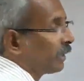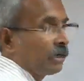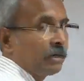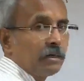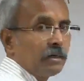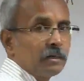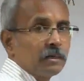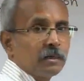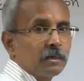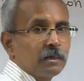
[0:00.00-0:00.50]

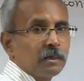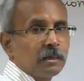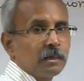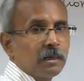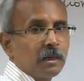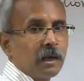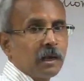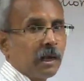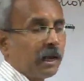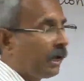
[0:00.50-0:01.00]
here,
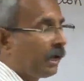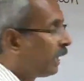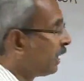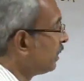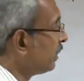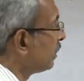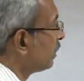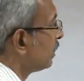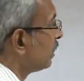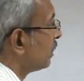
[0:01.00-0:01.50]

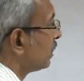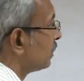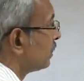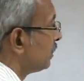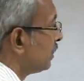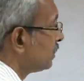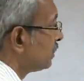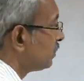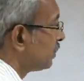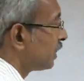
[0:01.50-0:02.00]
and
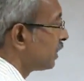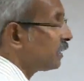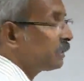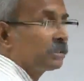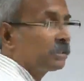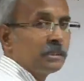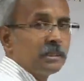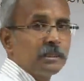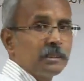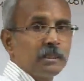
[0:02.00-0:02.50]
this you
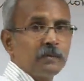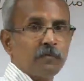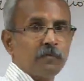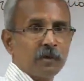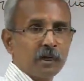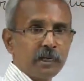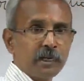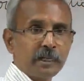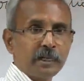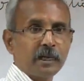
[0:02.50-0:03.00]
can see the
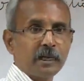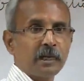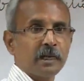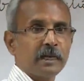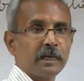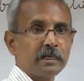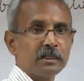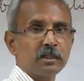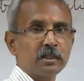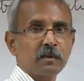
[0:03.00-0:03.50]

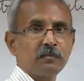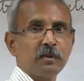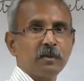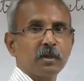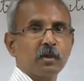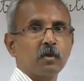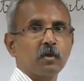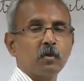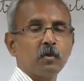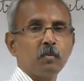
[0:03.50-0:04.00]
vertical edge
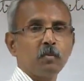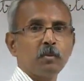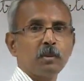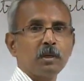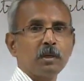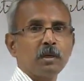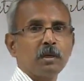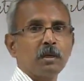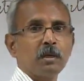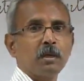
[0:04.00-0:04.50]
of the cube
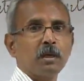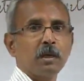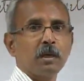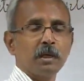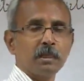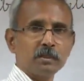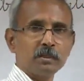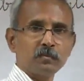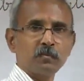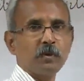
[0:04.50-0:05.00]

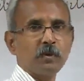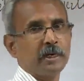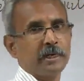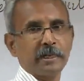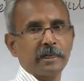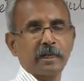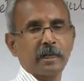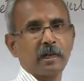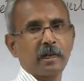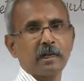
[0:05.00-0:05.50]
is
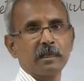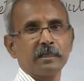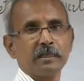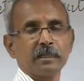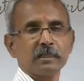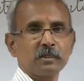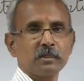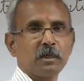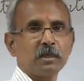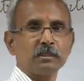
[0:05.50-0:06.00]
vertical,
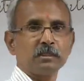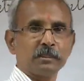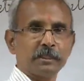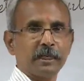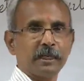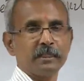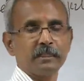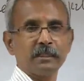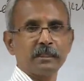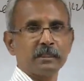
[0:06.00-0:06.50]
it has
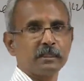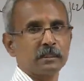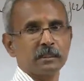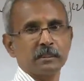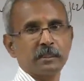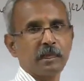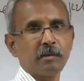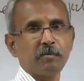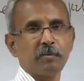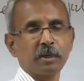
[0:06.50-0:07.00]
not changed
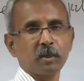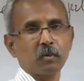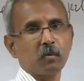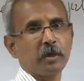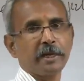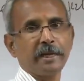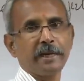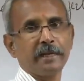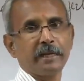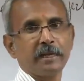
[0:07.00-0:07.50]
its shape
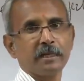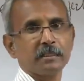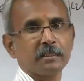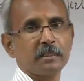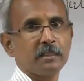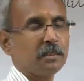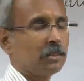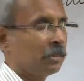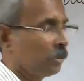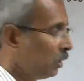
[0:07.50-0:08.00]
or
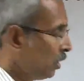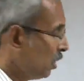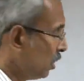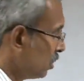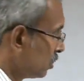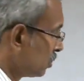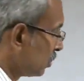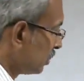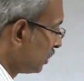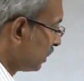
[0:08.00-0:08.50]
orientation.
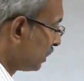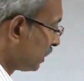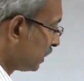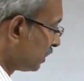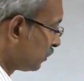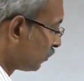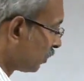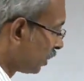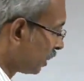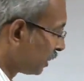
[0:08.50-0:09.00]
So
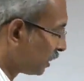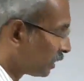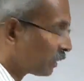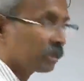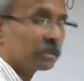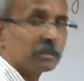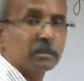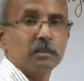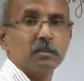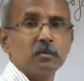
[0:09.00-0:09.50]
this is
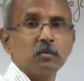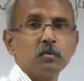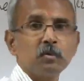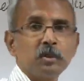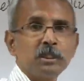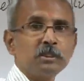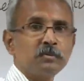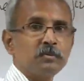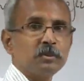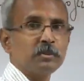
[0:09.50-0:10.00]
what
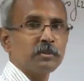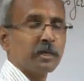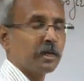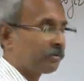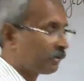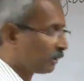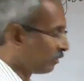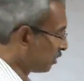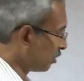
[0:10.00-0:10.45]
two things which you